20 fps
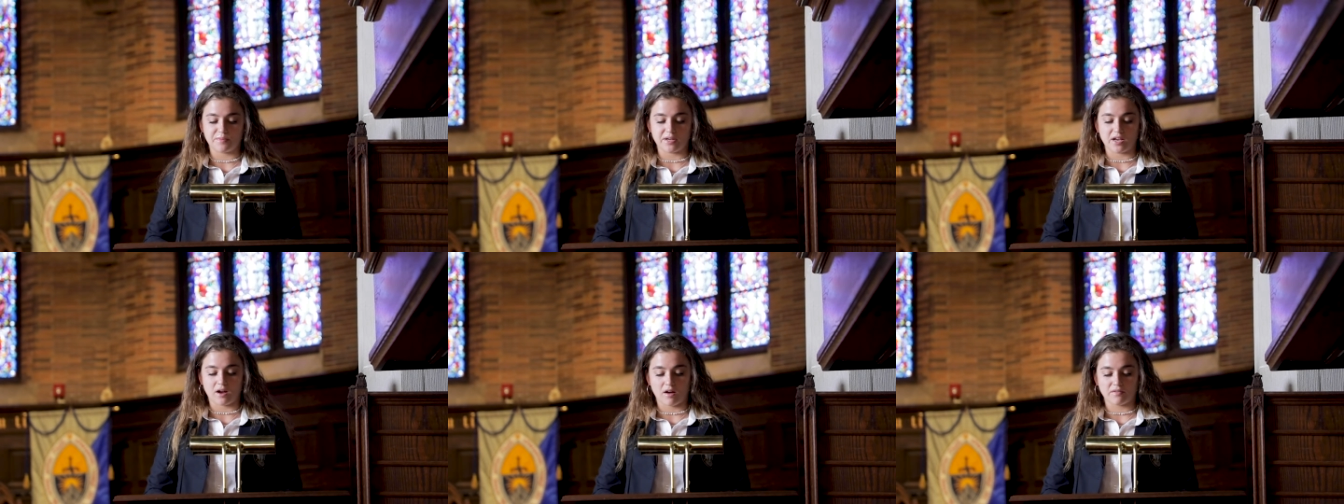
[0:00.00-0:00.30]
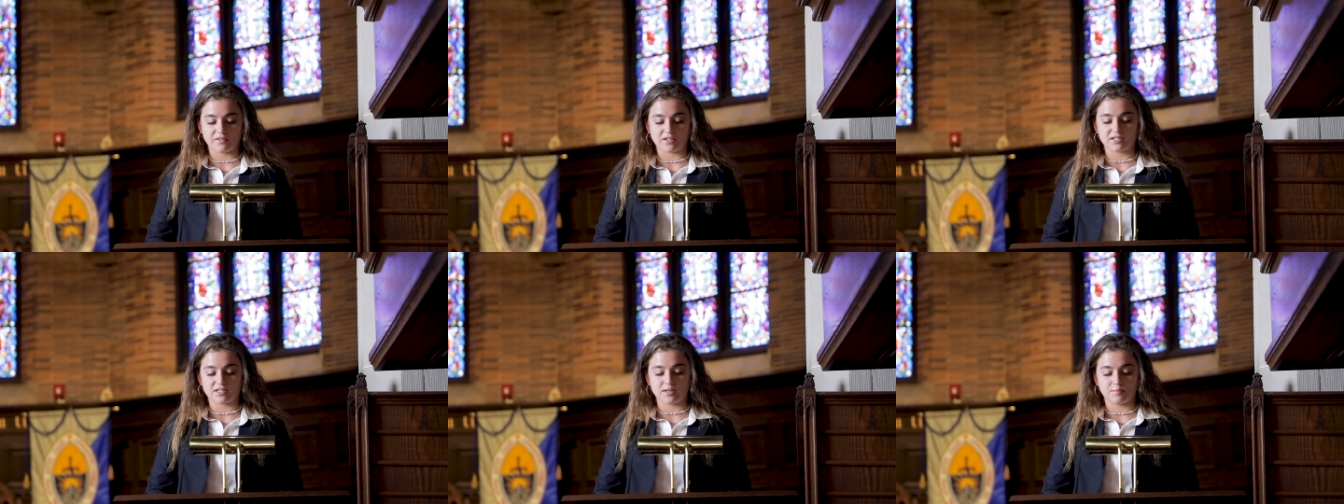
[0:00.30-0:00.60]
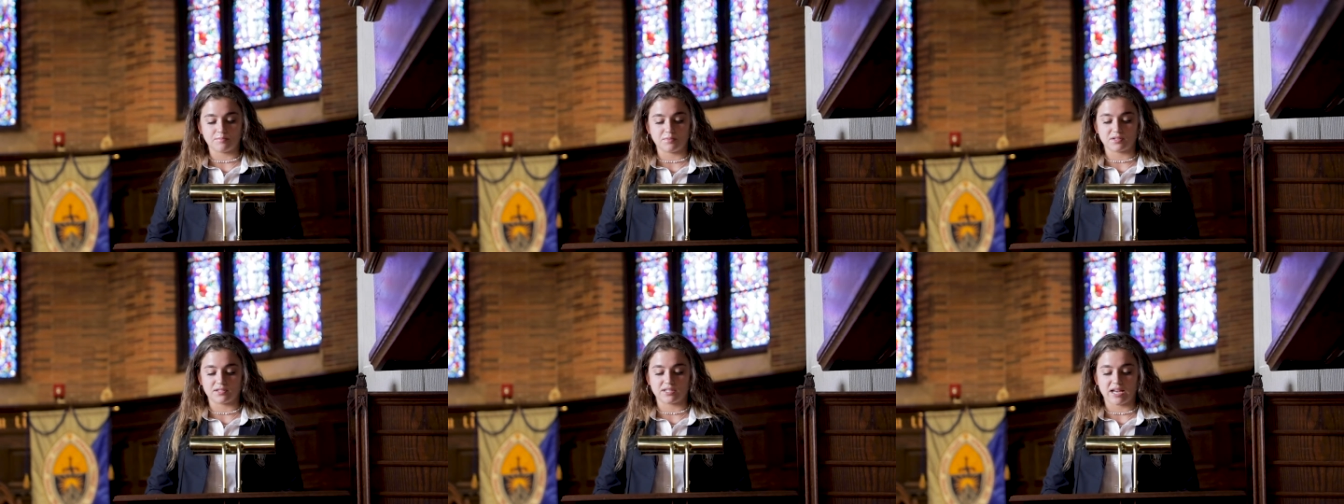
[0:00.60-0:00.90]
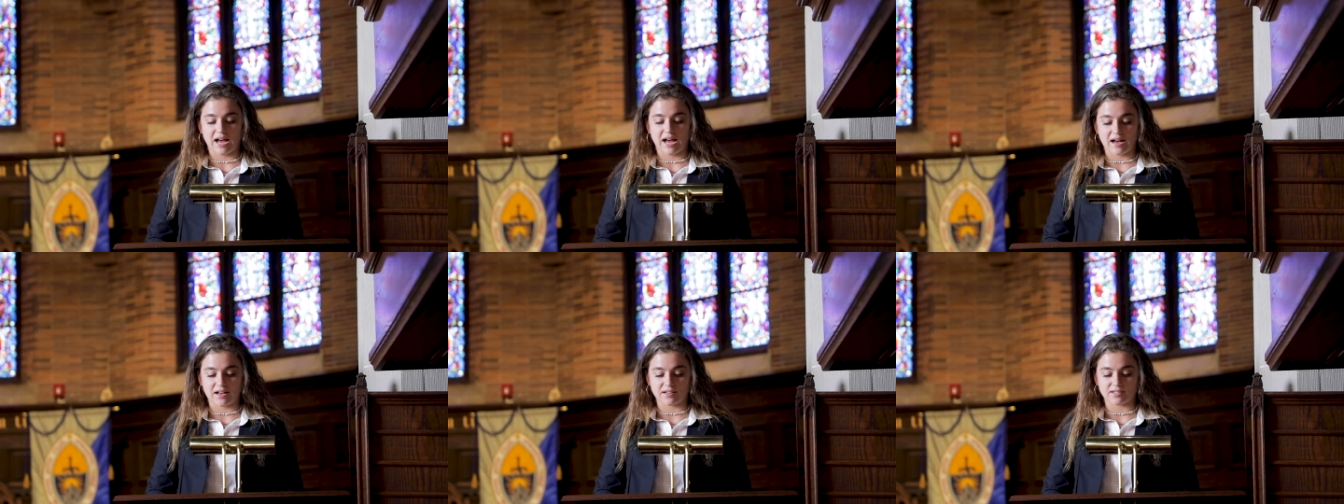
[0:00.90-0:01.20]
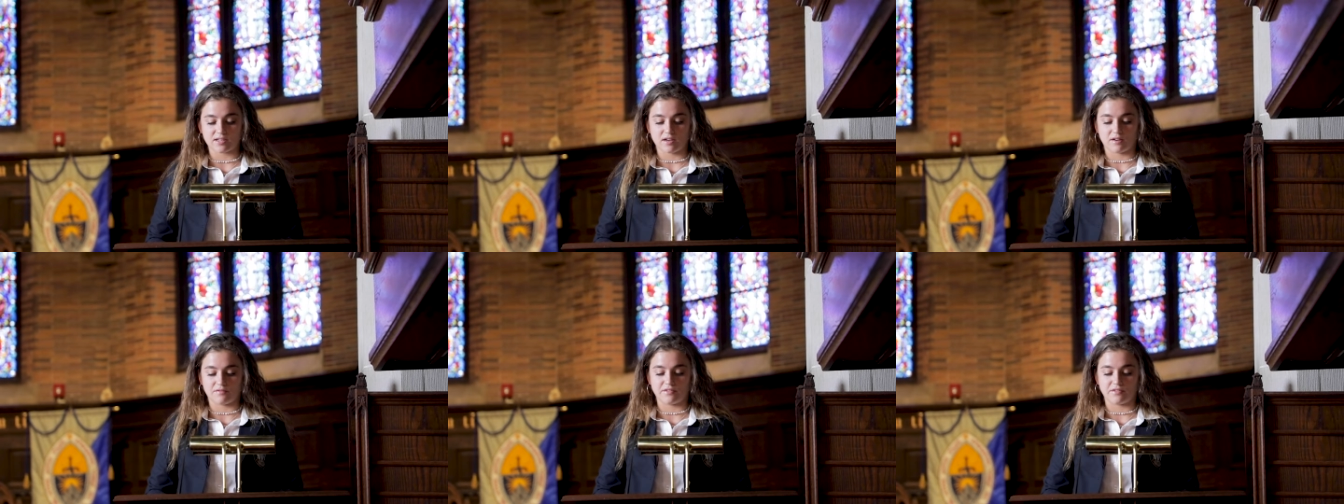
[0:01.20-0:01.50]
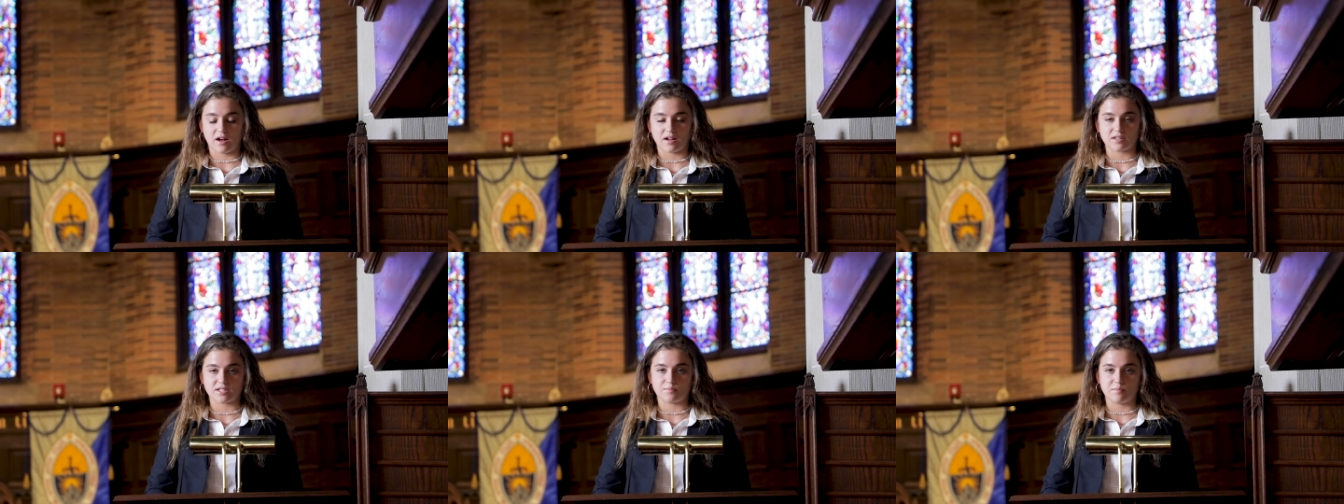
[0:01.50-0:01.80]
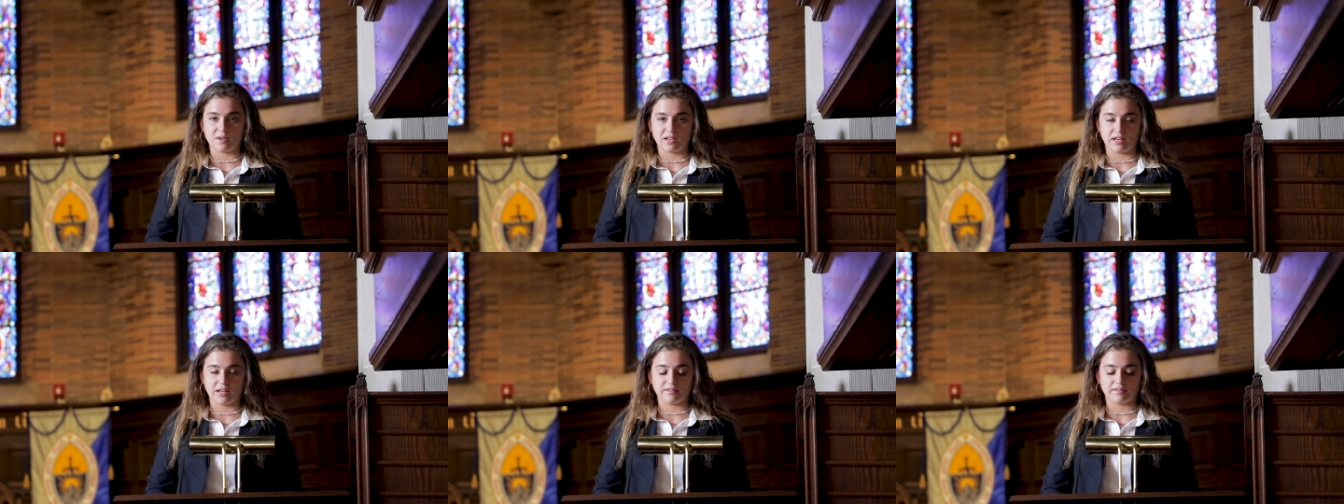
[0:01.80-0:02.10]
beyond the simple task of not
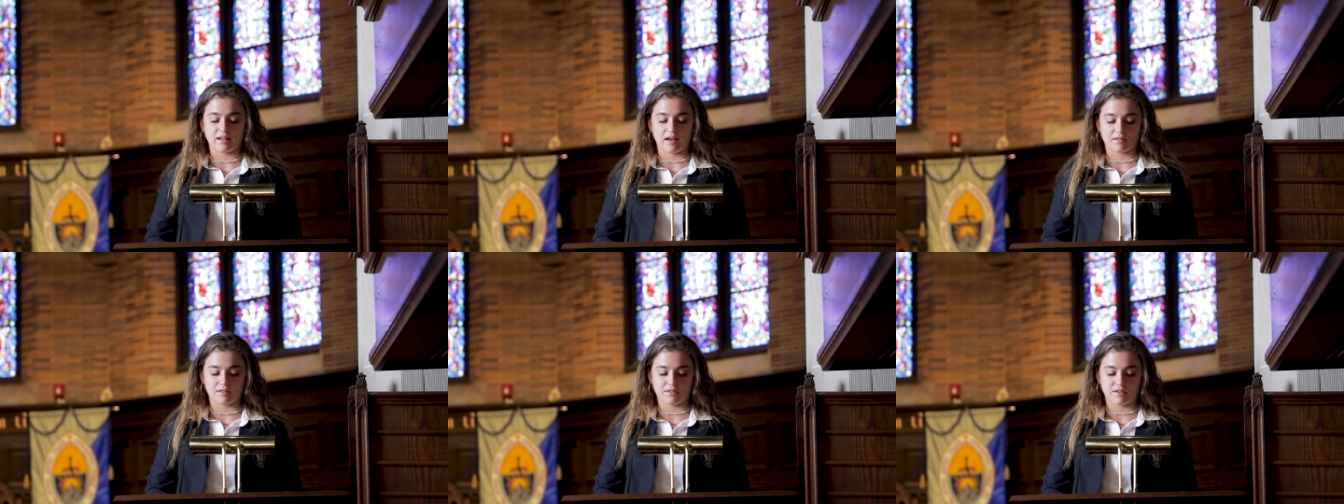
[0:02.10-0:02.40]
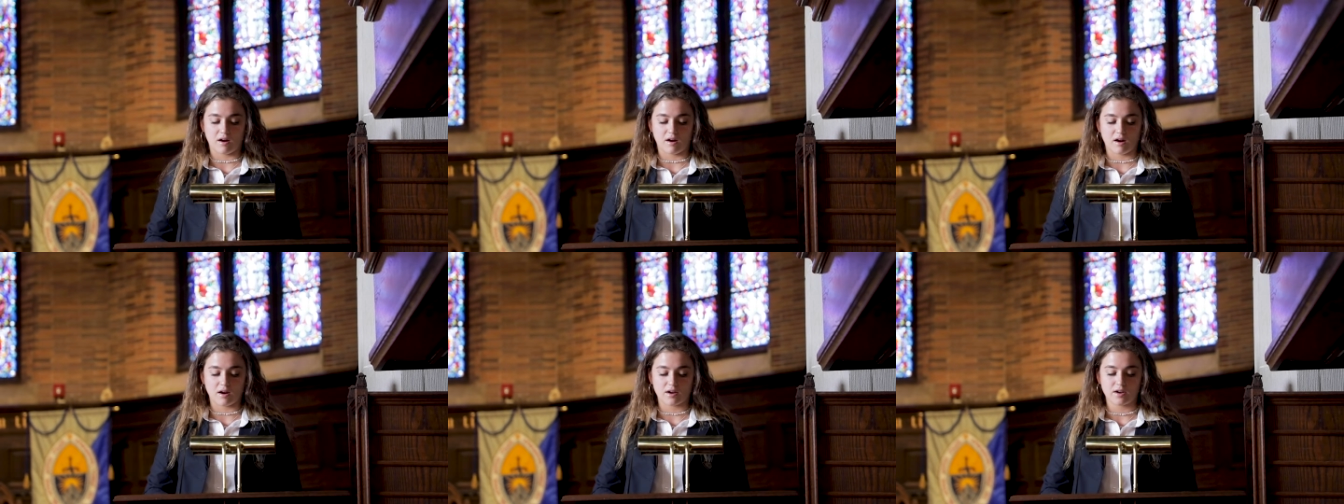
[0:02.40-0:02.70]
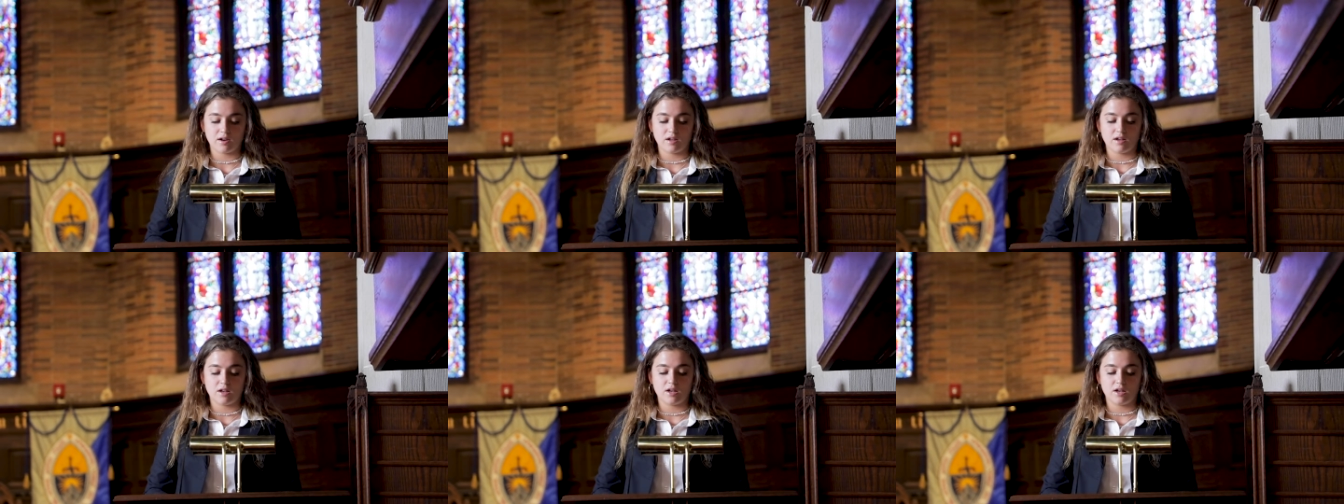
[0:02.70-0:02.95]
speaking that thought.